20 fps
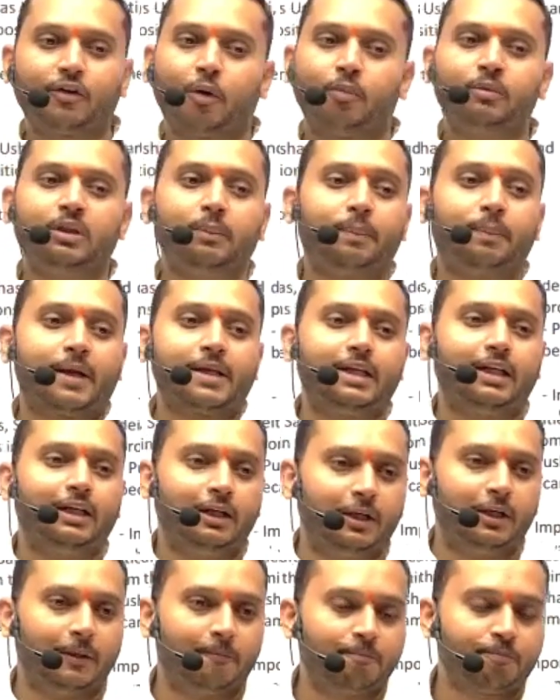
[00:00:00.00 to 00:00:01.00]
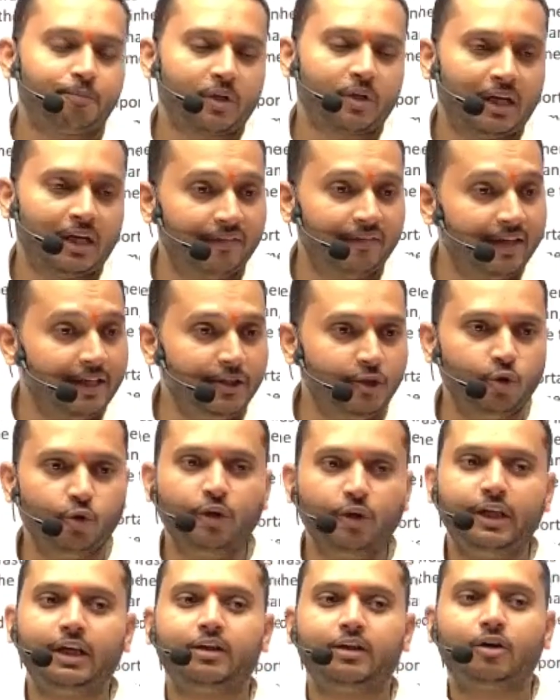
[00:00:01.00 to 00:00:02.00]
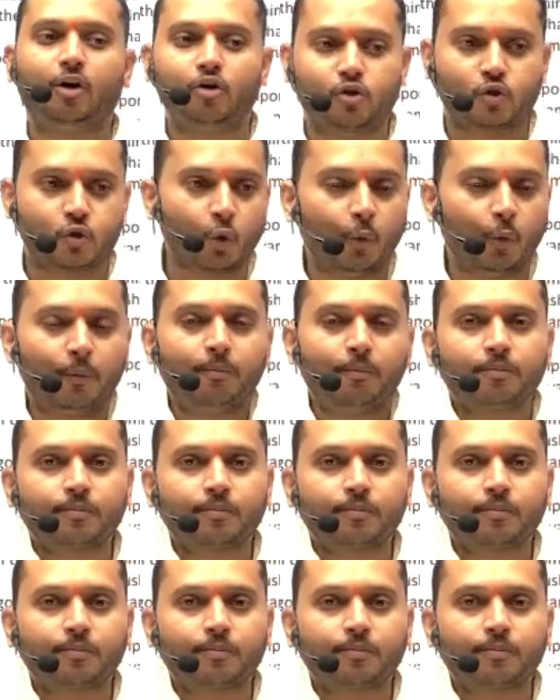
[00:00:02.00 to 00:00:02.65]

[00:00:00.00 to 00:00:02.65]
from the present and very unique also.